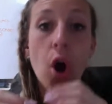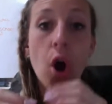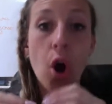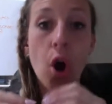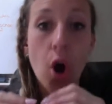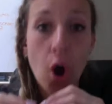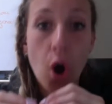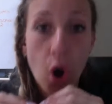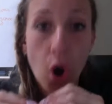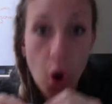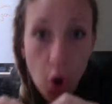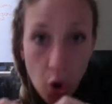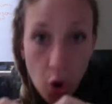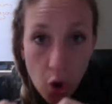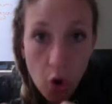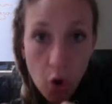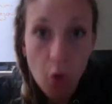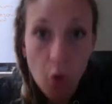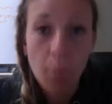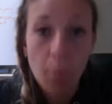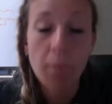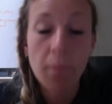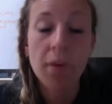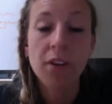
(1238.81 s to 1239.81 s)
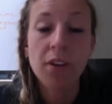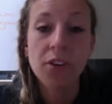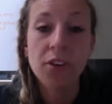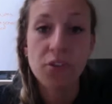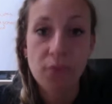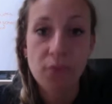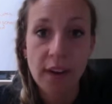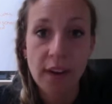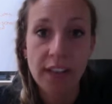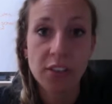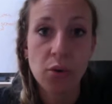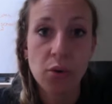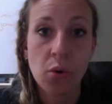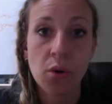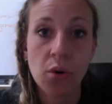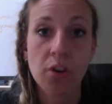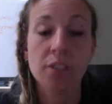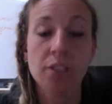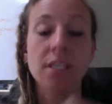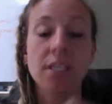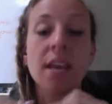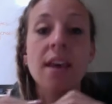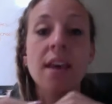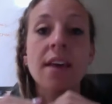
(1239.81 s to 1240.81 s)
home direct
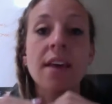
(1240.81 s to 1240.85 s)
orders.